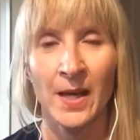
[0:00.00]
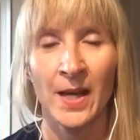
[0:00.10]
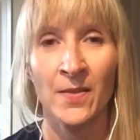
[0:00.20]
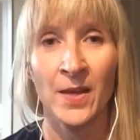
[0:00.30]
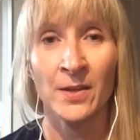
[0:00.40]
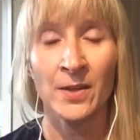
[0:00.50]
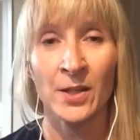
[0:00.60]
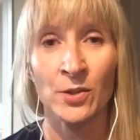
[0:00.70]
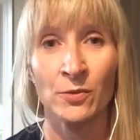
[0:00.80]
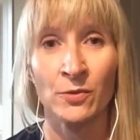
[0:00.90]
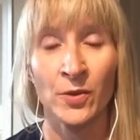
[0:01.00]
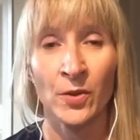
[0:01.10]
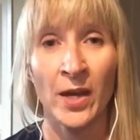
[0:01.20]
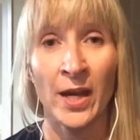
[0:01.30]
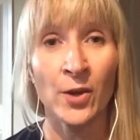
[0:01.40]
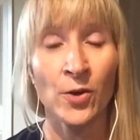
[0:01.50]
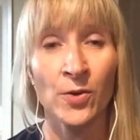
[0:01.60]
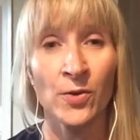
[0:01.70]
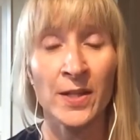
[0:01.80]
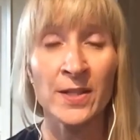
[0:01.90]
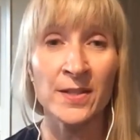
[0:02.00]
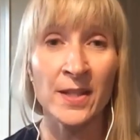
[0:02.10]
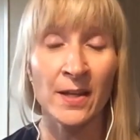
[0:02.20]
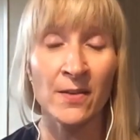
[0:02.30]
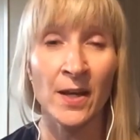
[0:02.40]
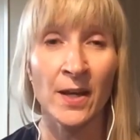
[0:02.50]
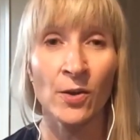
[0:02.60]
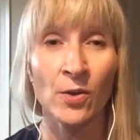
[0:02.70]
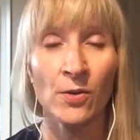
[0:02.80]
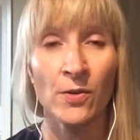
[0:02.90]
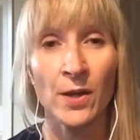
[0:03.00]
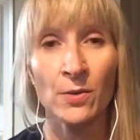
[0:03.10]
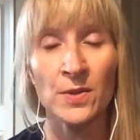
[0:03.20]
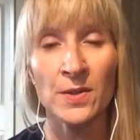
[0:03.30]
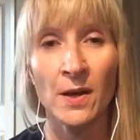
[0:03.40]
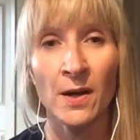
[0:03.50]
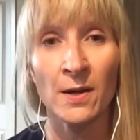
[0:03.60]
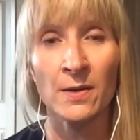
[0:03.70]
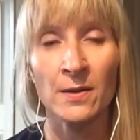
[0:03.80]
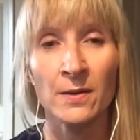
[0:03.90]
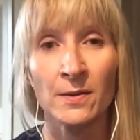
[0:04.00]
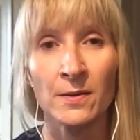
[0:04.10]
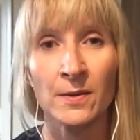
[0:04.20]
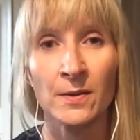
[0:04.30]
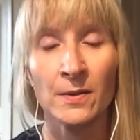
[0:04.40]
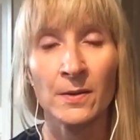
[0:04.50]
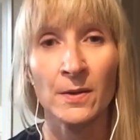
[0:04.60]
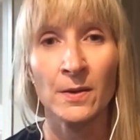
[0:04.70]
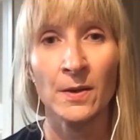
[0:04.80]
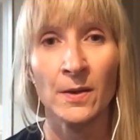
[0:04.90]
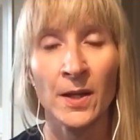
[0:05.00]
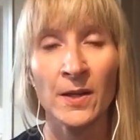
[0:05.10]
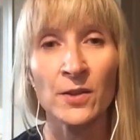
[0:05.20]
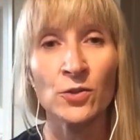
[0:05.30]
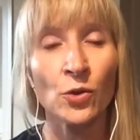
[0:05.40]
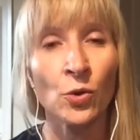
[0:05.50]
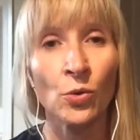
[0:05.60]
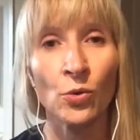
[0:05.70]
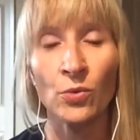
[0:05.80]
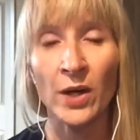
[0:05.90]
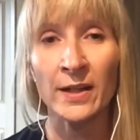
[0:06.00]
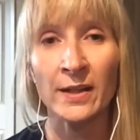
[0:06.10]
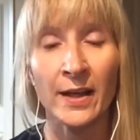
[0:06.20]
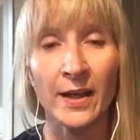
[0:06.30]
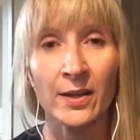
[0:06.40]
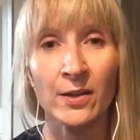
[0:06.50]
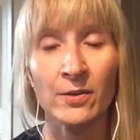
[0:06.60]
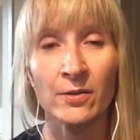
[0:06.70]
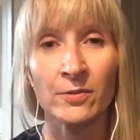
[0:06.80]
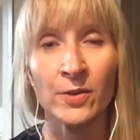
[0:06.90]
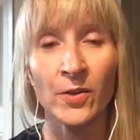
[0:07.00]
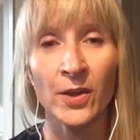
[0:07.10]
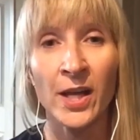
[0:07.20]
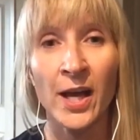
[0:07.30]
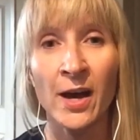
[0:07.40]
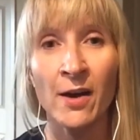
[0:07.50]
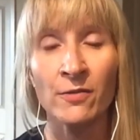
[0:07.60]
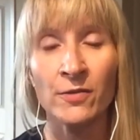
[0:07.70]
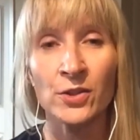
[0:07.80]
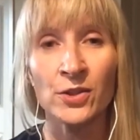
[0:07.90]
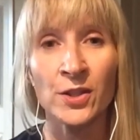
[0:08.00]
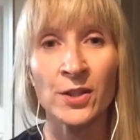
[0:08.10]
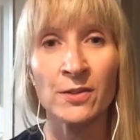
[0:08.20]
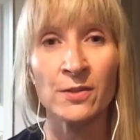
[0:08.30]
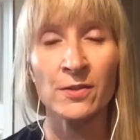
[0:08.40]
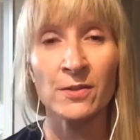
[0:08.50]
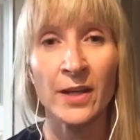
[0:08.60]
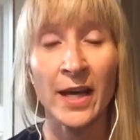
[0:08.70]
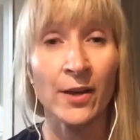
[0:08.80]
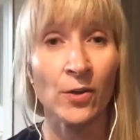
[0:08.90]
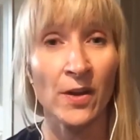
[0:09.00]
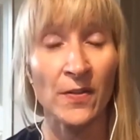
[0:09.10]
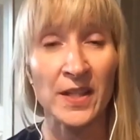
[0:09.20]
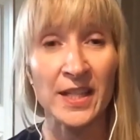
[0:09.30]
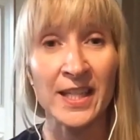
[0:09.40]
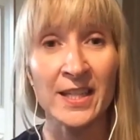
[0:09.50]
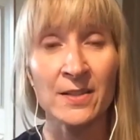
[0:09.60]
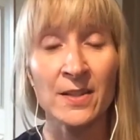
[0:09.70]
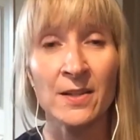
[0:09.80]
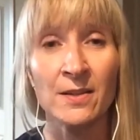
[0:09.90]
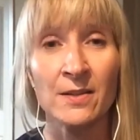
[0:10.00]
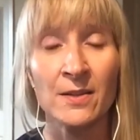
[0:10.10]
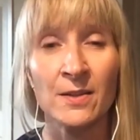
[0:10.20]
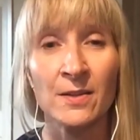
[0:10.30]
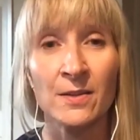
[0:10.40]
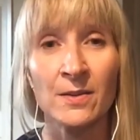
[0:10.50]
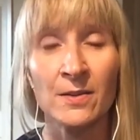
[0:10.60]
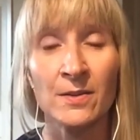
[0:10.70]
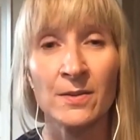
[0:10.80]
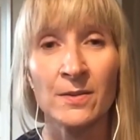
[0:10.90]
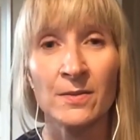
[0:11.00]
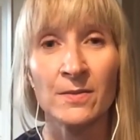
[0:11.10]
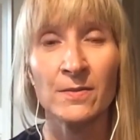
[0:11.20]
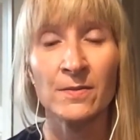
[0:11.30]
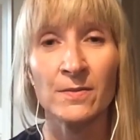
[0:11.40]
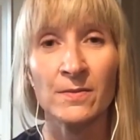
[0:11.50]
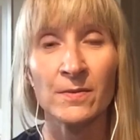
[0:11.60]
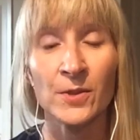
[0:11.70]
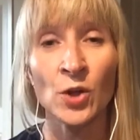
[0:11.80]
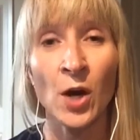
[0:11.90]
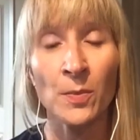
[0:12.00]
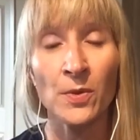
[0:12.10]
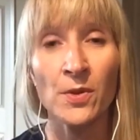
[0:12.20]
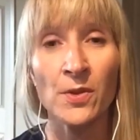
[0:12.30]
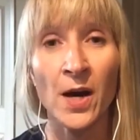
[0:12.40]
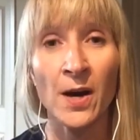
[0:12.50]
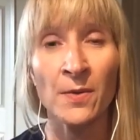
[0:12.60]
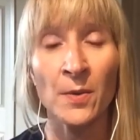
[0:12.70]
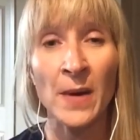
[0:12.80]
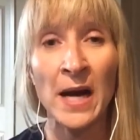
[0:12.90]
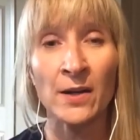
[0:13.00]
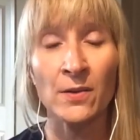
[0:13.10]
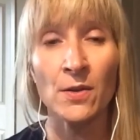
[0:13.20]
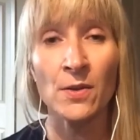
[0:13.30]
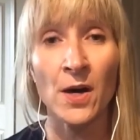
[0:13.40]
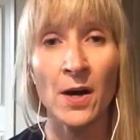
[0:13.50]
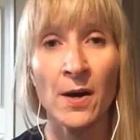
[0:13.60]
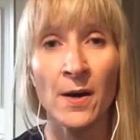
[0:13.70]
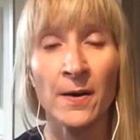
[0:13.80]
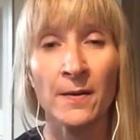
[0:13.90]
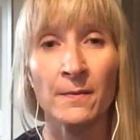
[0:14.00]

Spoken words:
And then can you feel the ankle, the inside of the ankle, the outside? And then your whole right leg. Feel the calf, the shin, the angle that the knee is in, the top of the thigh, the back of the thigh,